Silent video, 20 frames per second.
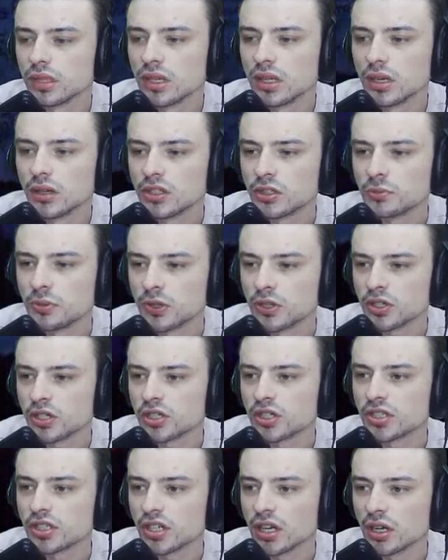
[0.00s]
This piercing
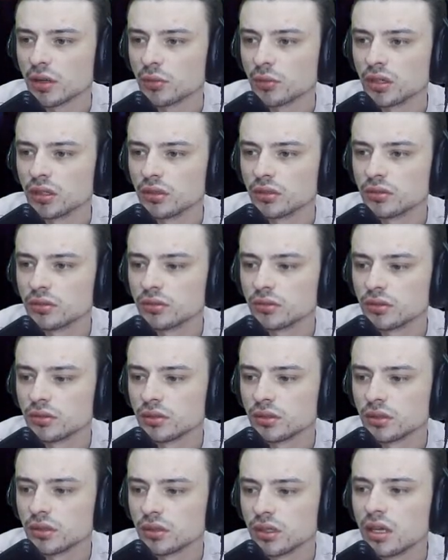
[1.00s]
shot one.
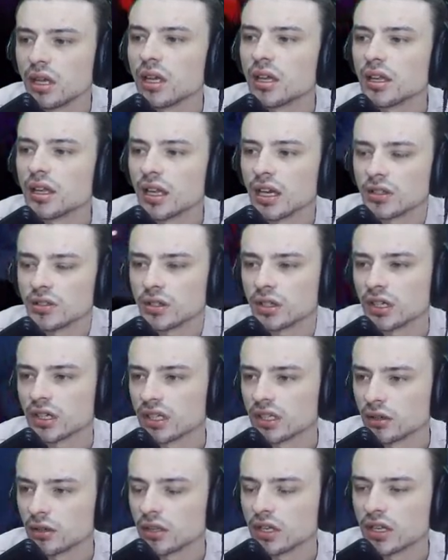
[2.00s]
Yeah, so I
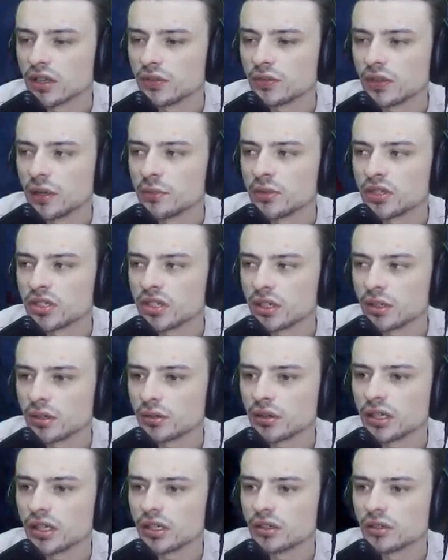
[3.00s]
got, or that flaming shot.
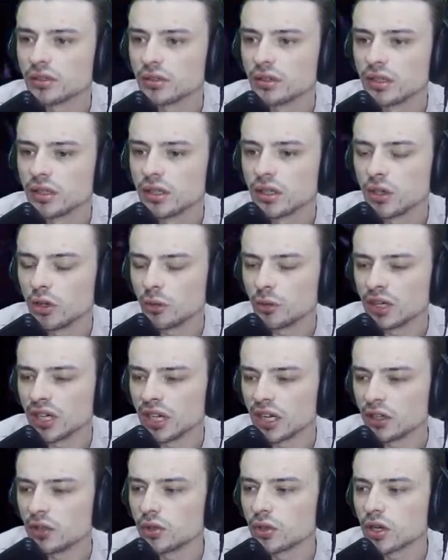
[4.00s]
Okay. Cool, we got
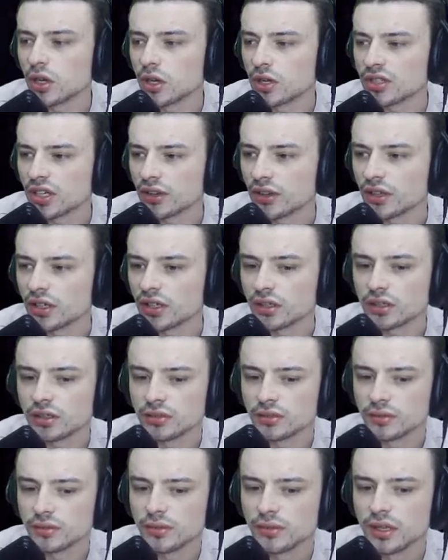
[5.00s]
a new curse, I think.
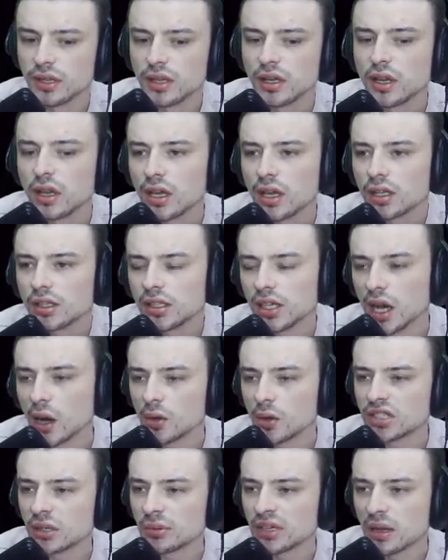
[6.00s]
Yo,
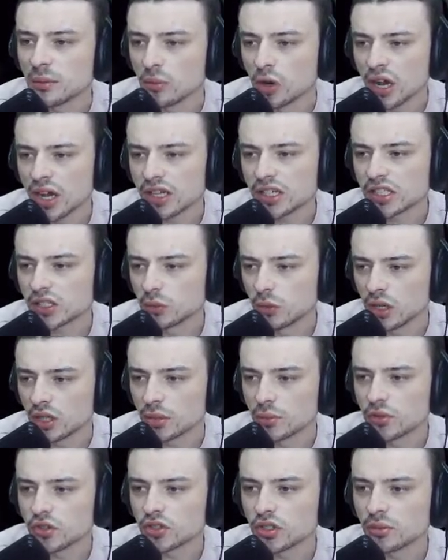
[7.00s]
what's up, Gamer X? Welcome to
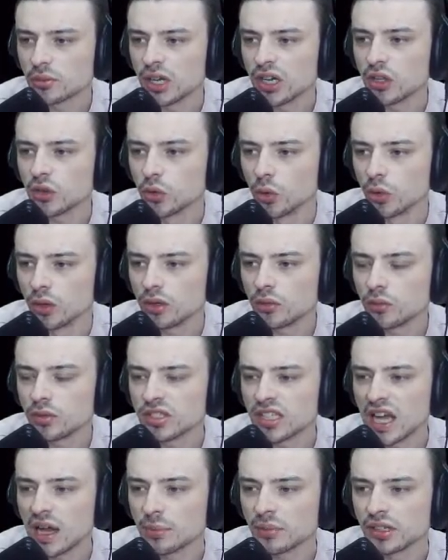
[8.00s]
the stream. How you doing? What's
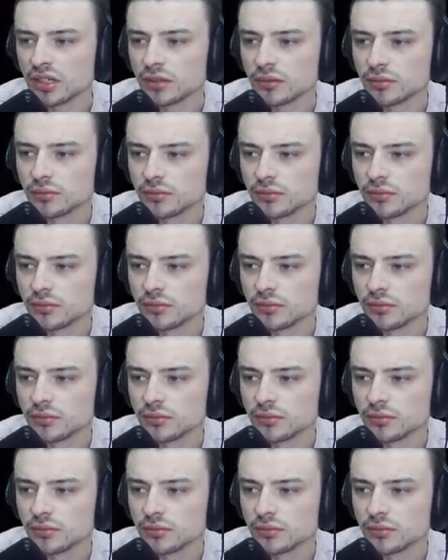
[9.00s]
happening?